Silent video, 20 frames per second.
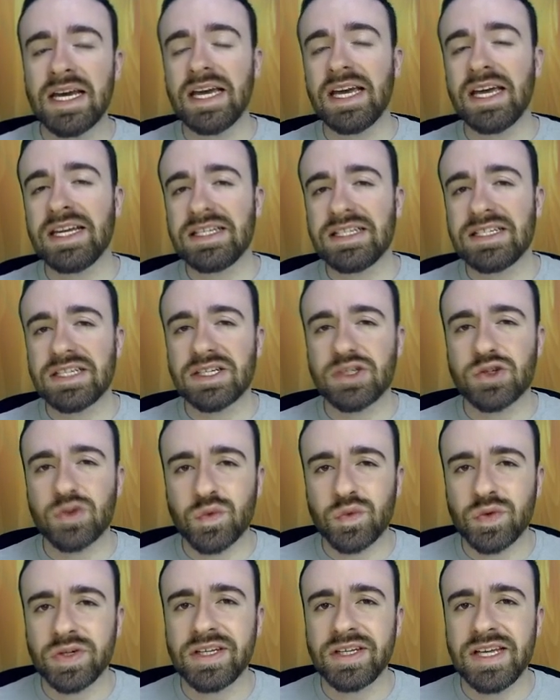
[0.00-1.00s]
is just
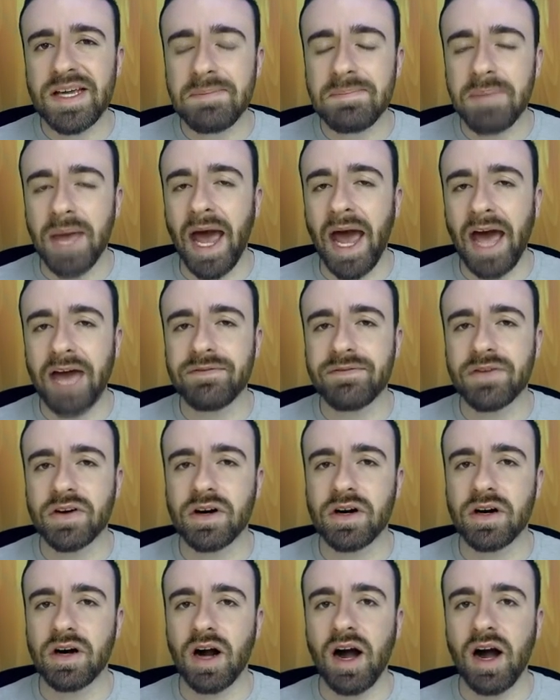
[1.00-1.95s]
really bad for her.